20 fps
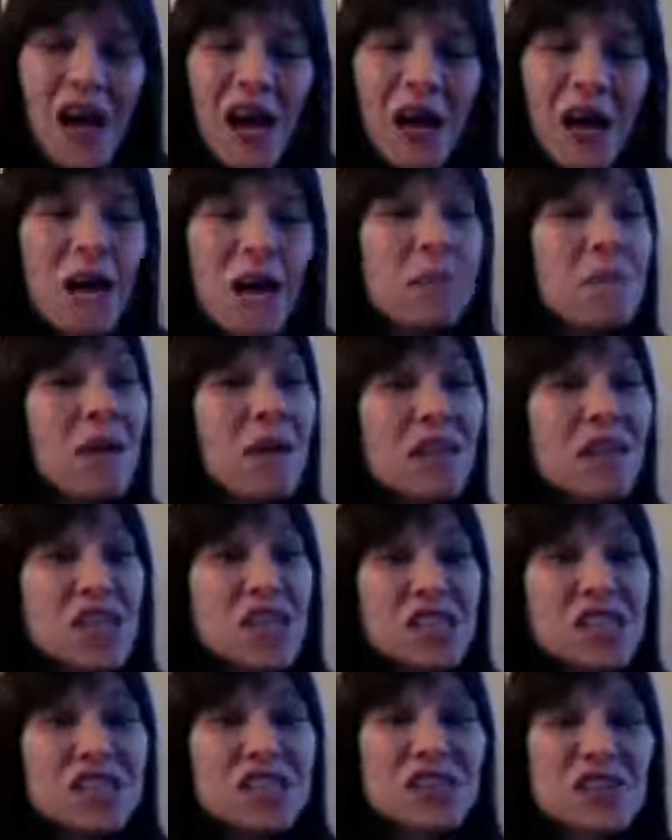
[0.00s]
I
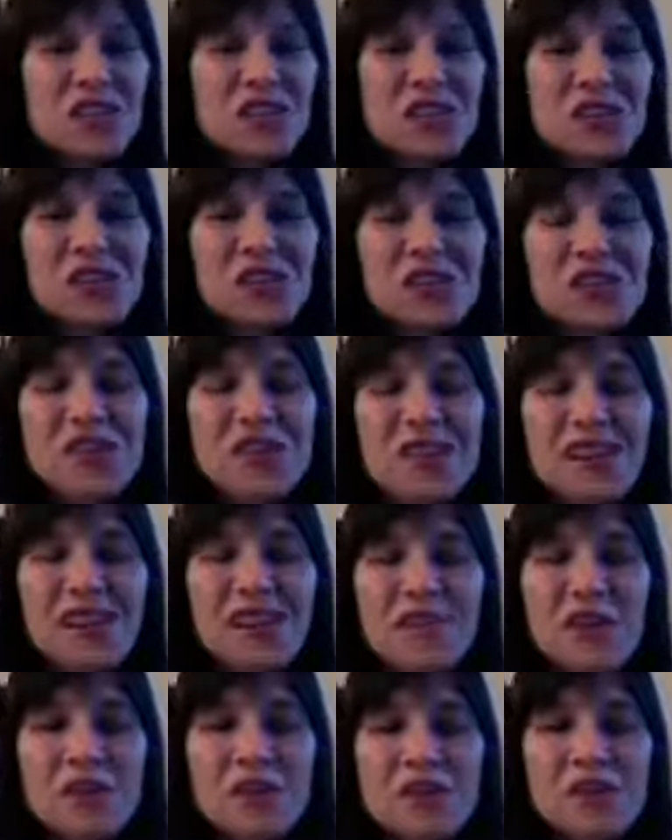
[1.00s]
mentioned earlier that
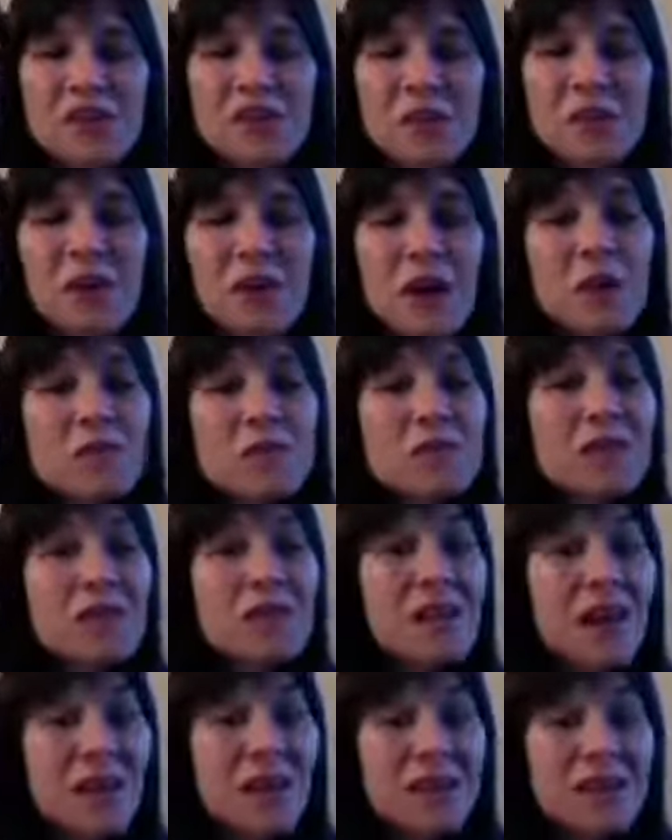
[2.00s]
I've also helped
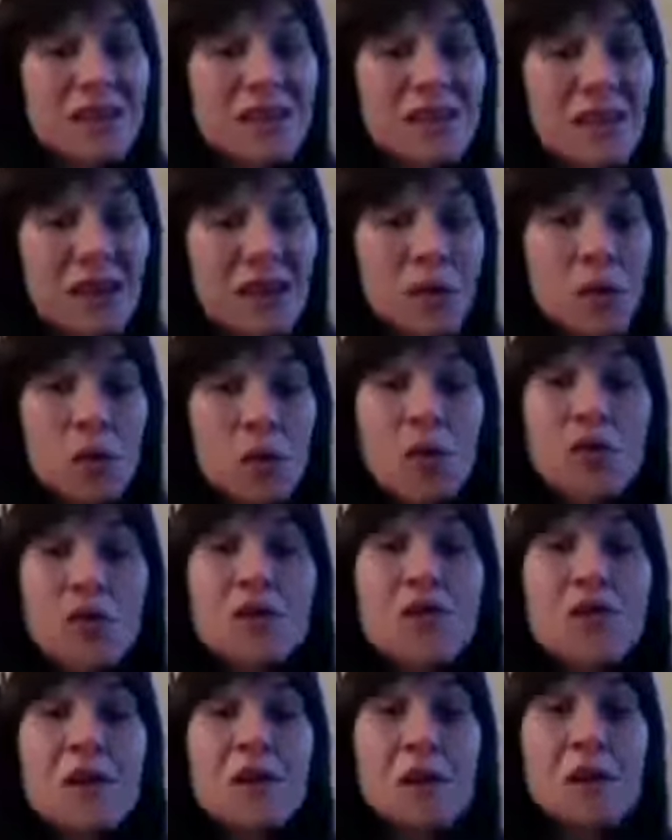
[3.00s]
clients who
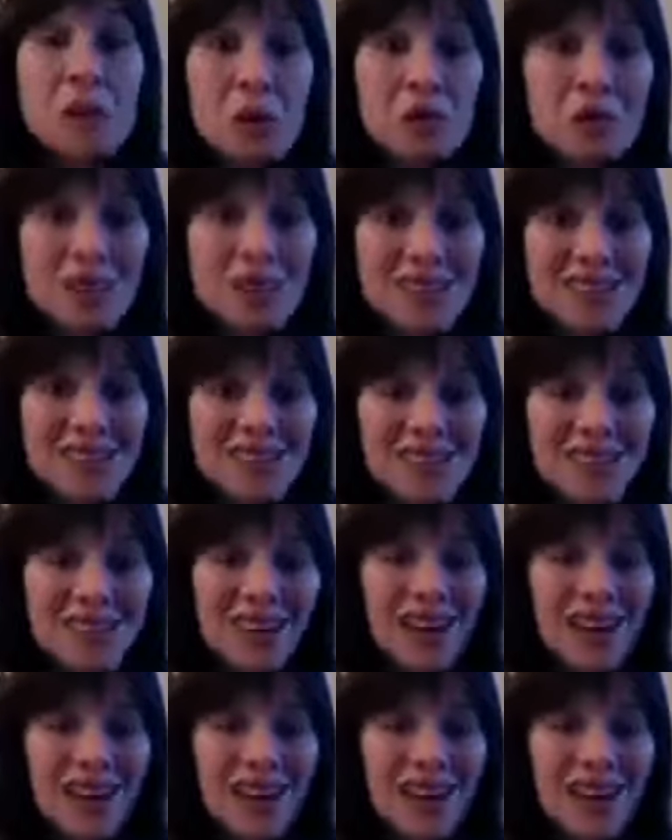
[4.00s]
have felt lonely